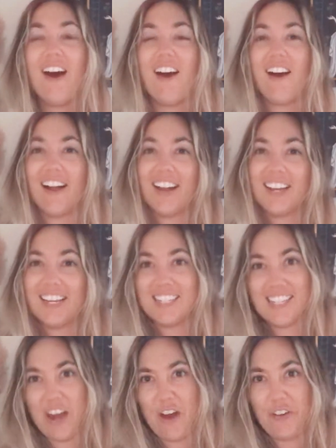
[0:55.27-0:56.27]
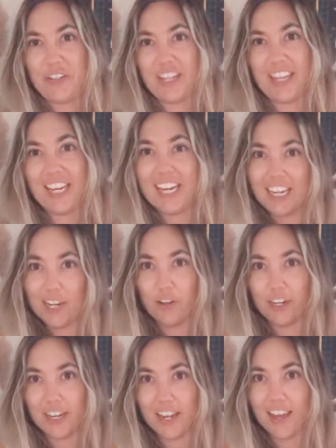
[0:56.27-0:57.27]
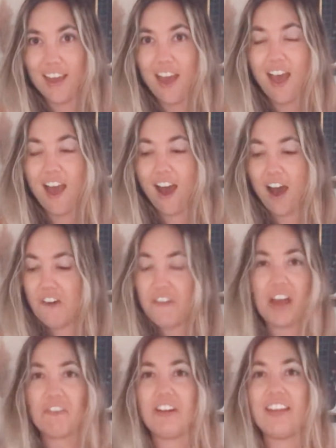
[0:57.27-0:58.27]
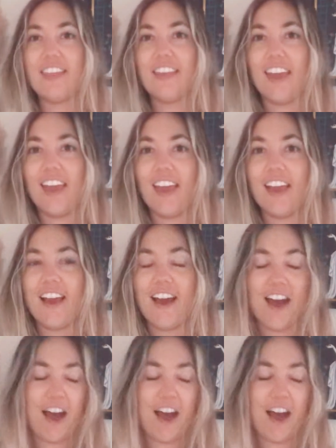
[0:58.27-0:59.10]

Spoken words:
I'll kind of get down to the nitty-gritty of everything.